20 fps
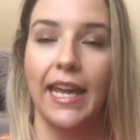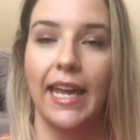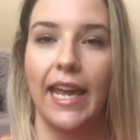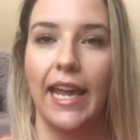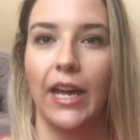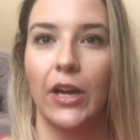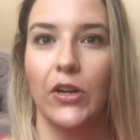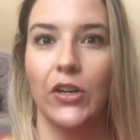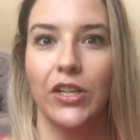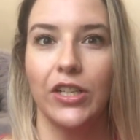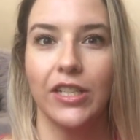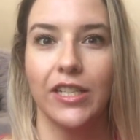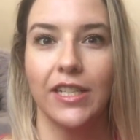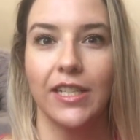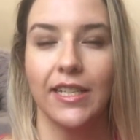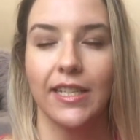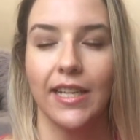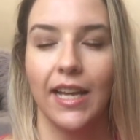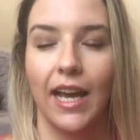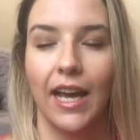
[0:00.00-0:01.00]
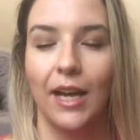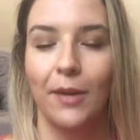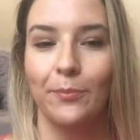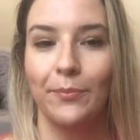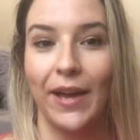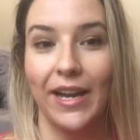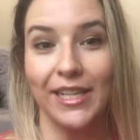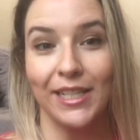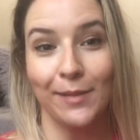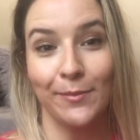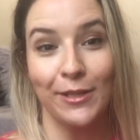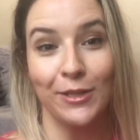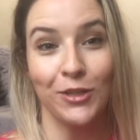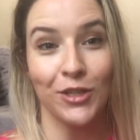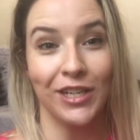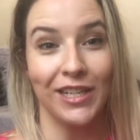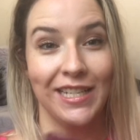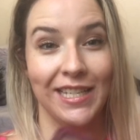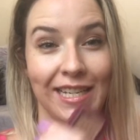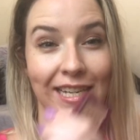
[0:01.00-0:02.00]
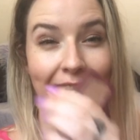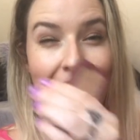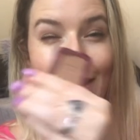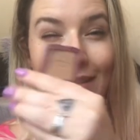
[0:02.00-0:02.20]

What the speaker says: it got banged up in transit.